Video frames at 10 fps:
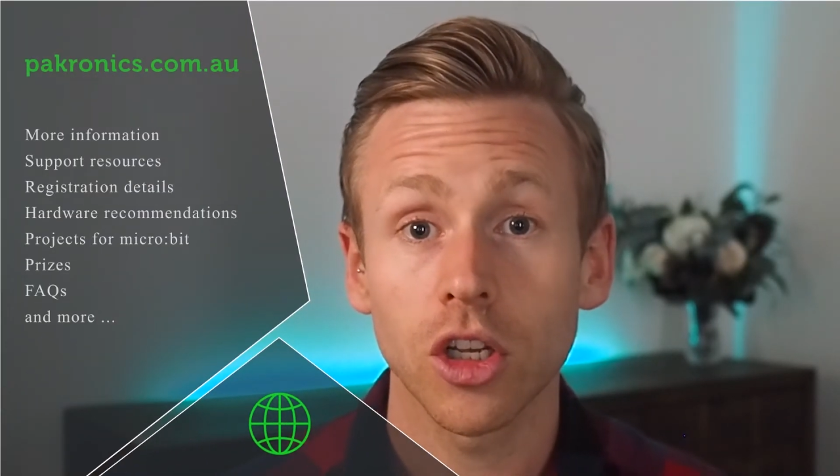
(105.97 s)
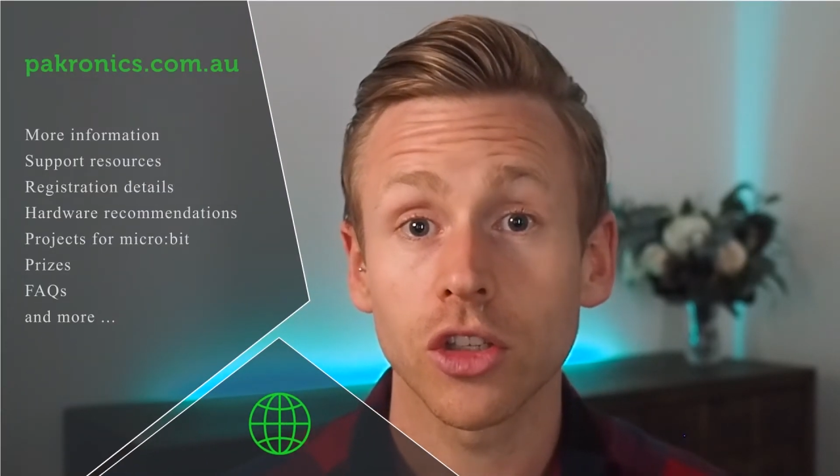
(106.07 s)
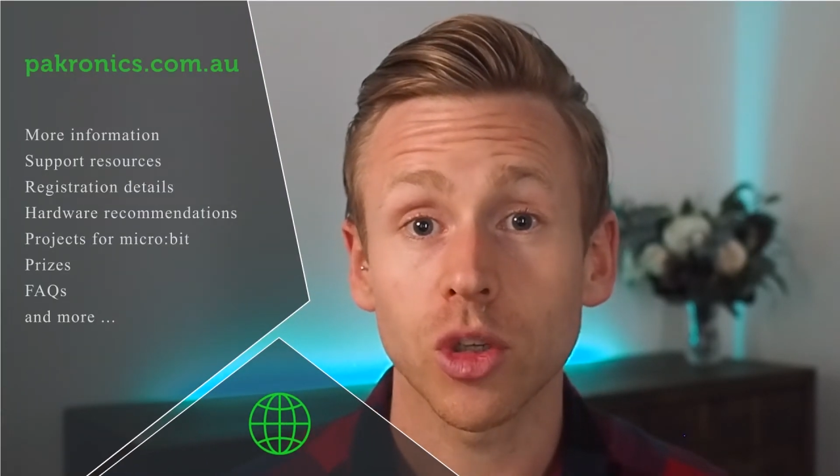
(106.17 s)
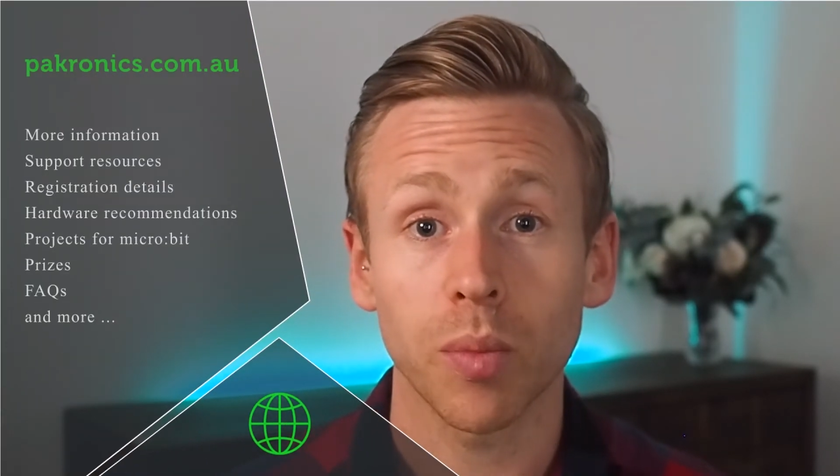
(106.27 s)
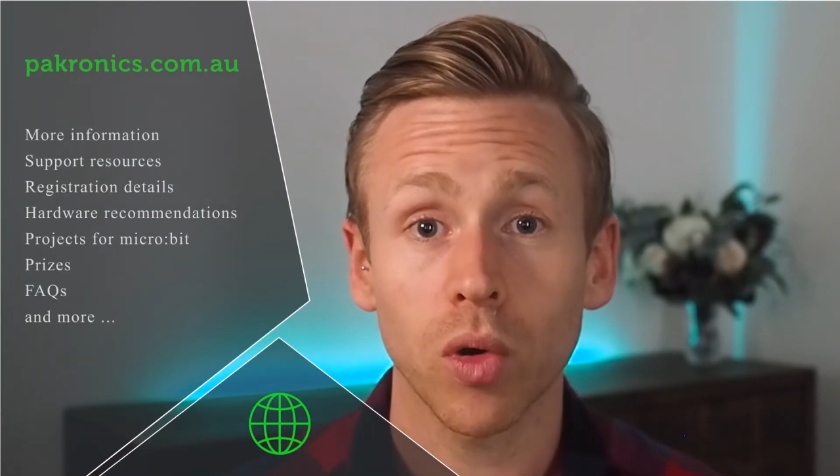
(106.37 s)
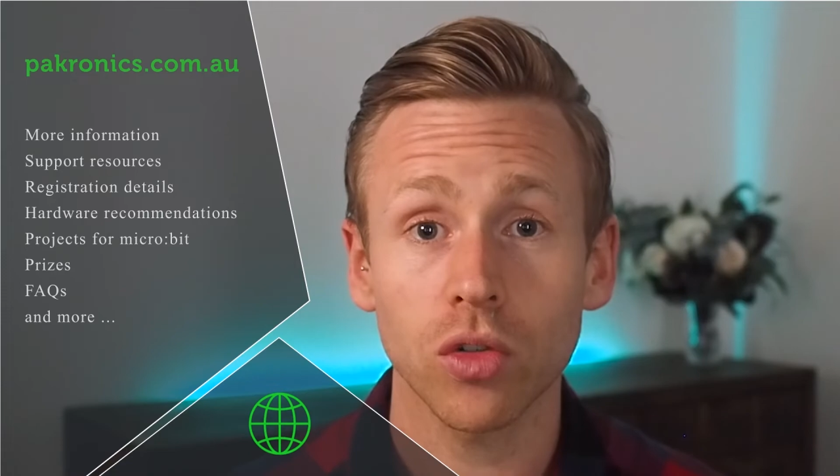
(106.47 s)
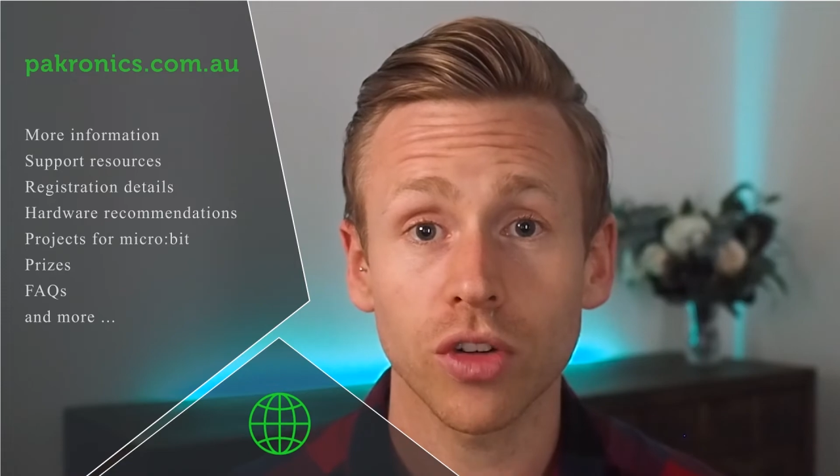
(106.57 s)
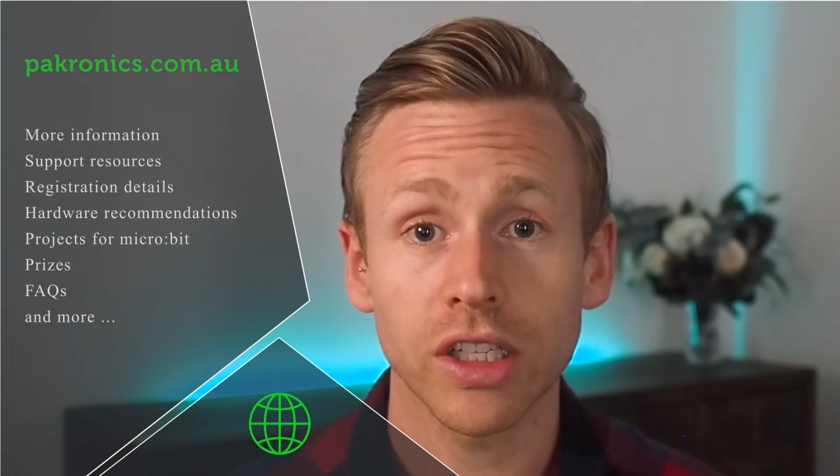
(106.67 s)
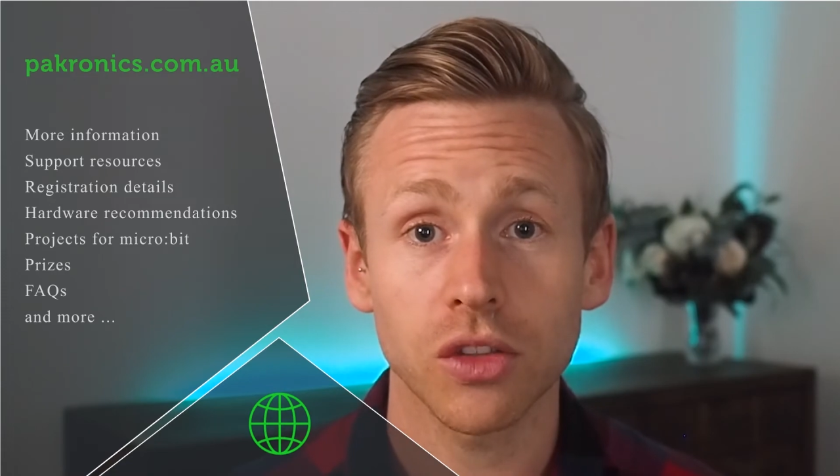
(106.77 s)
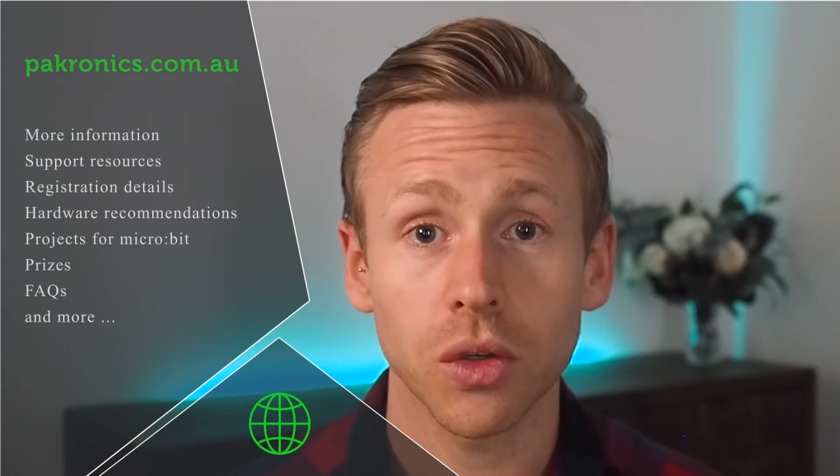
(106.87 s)
support
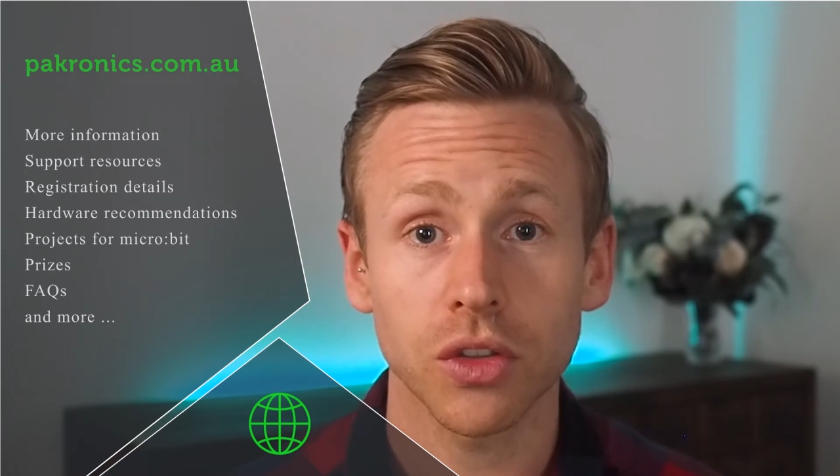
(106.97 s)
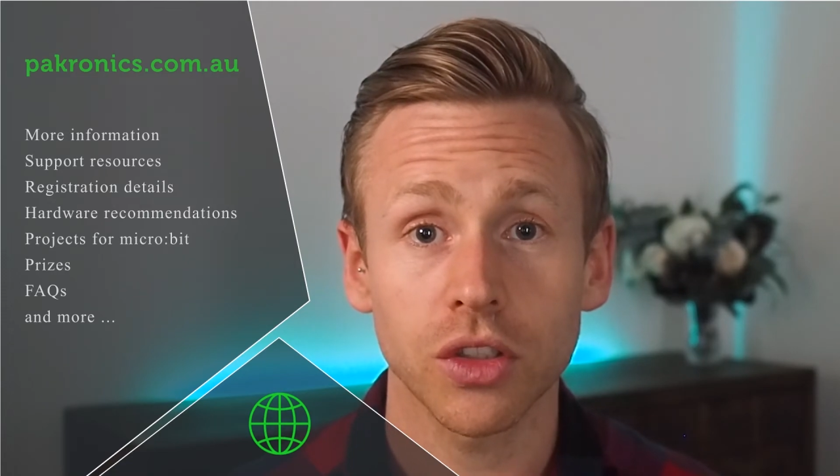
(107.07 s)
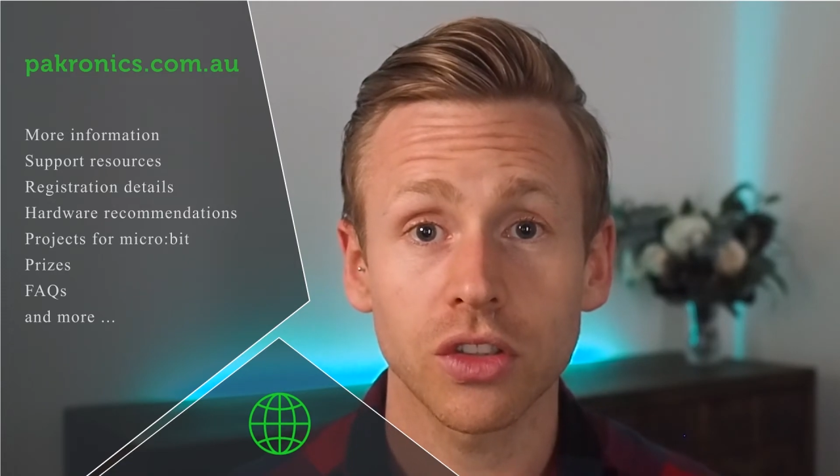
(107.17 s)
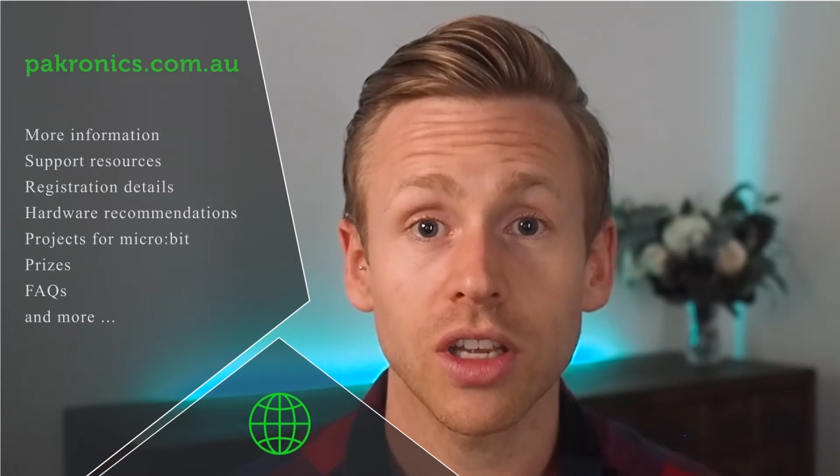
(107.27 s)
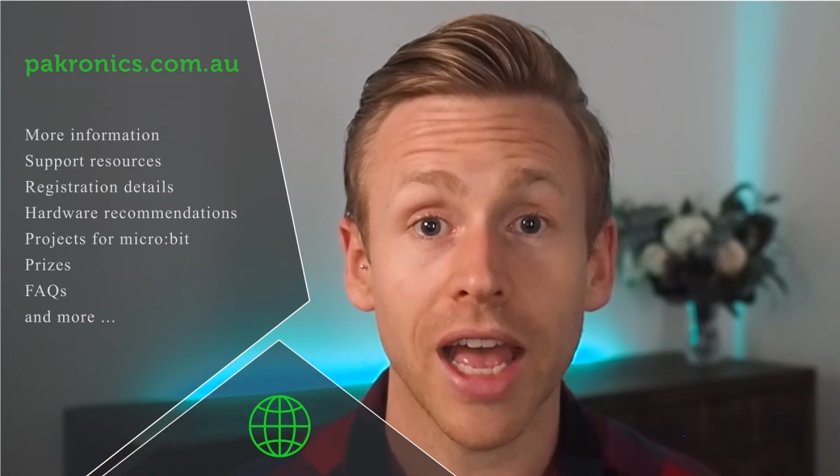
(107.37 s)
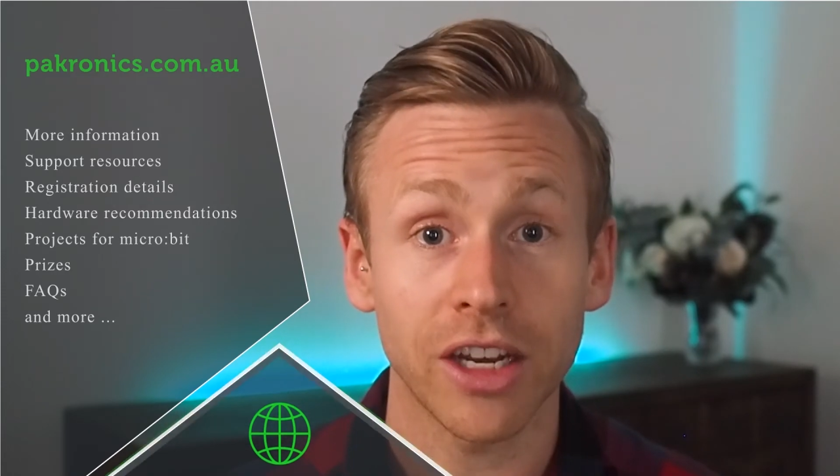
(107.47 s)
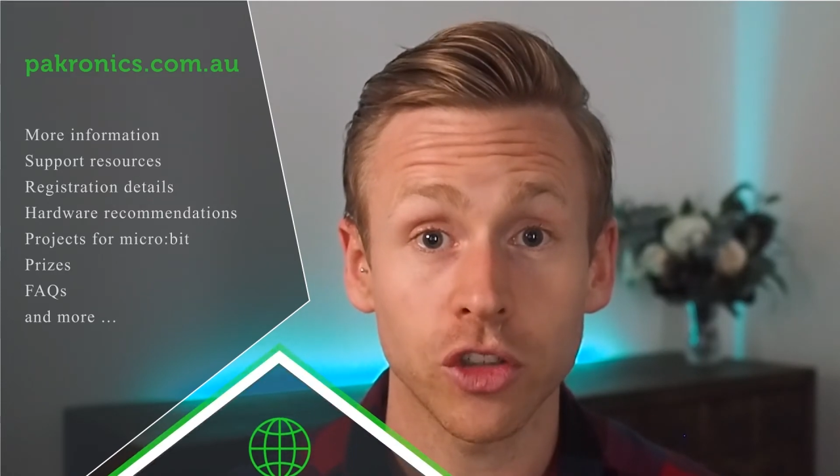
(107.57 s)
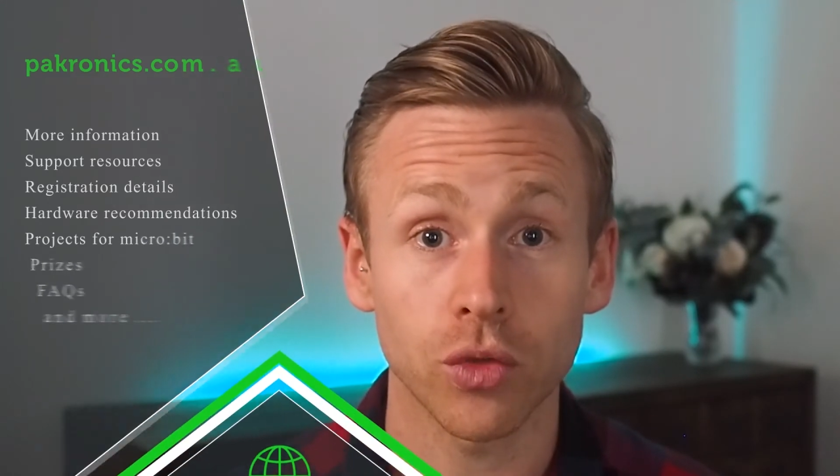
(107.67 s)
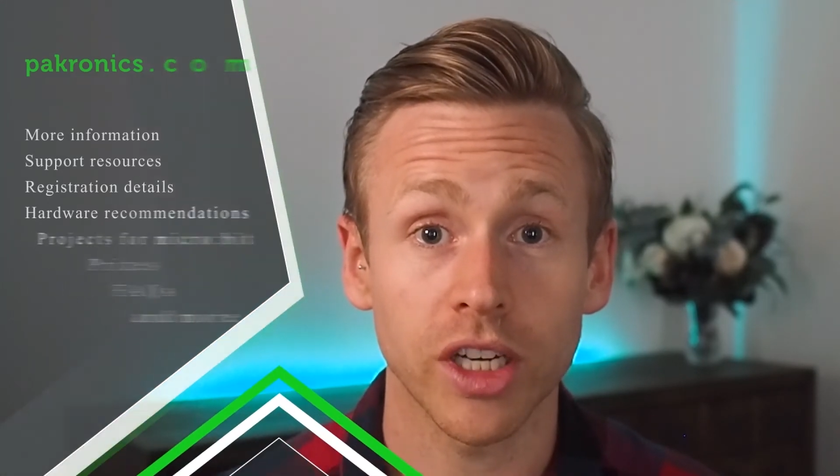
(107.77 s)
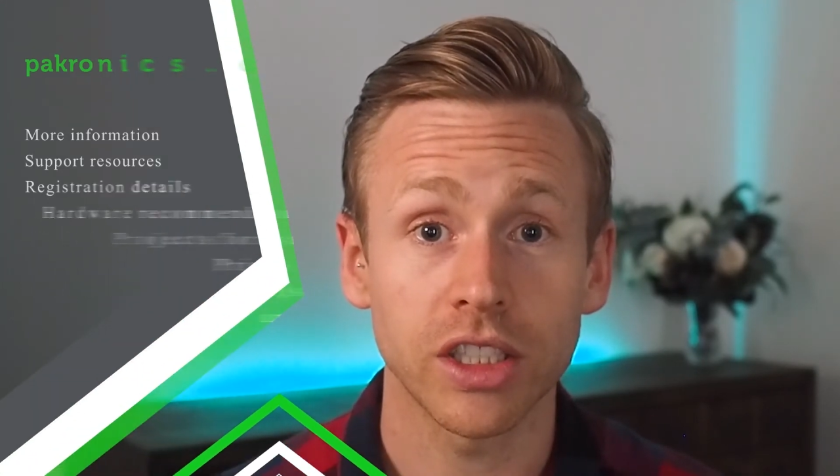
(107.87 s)
resources, and
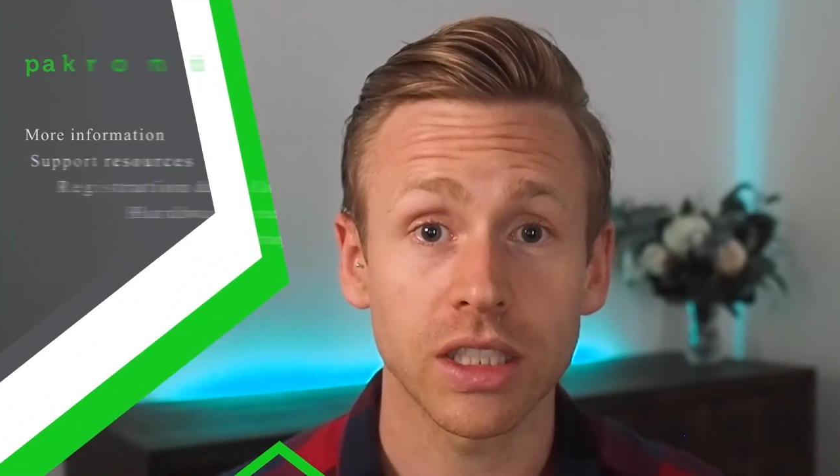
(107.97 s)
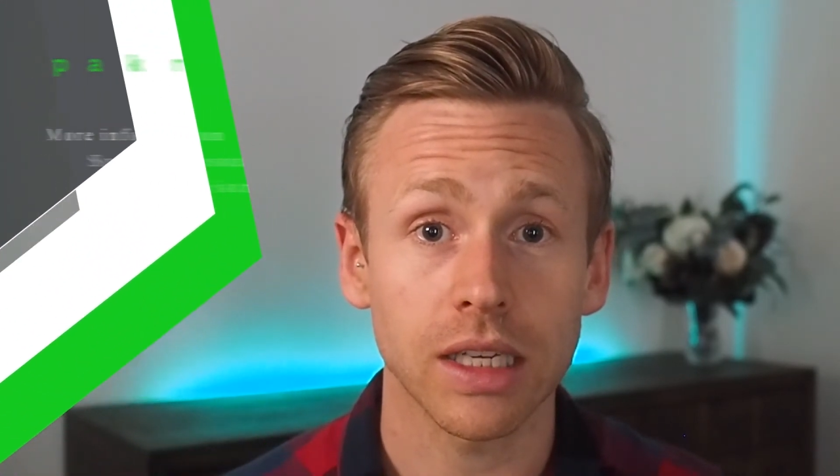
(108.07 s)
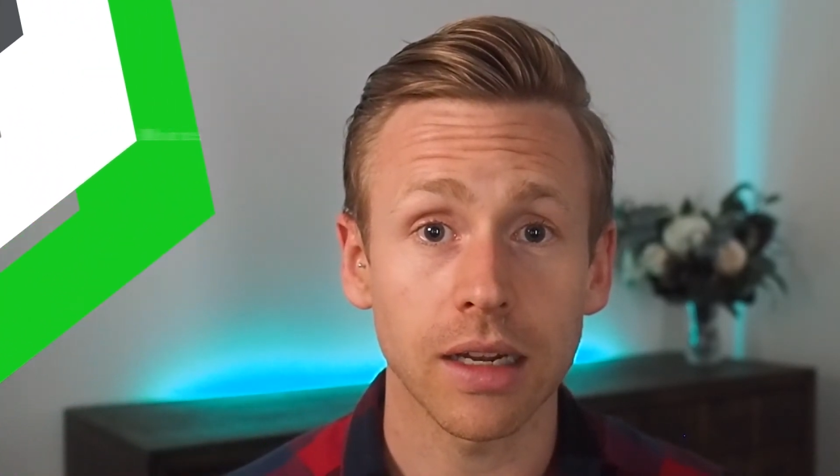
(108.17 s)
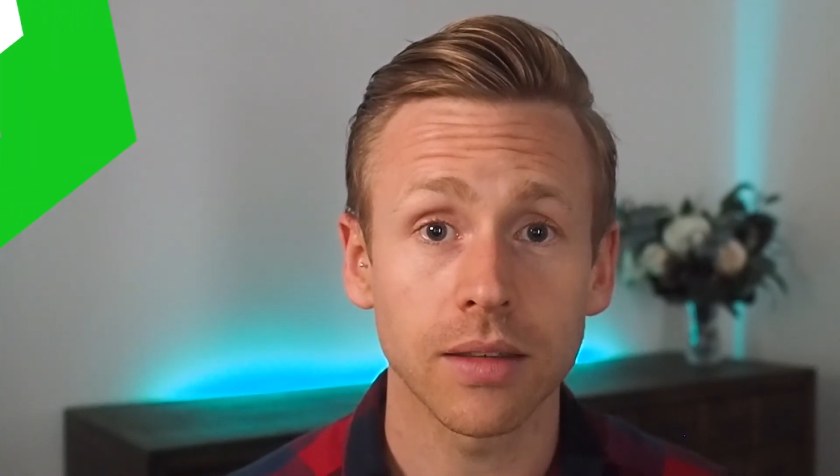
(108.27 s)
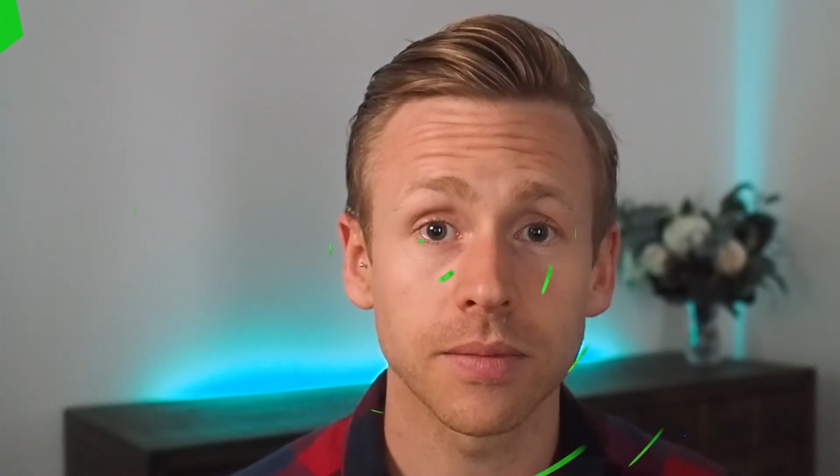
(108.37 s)
to register.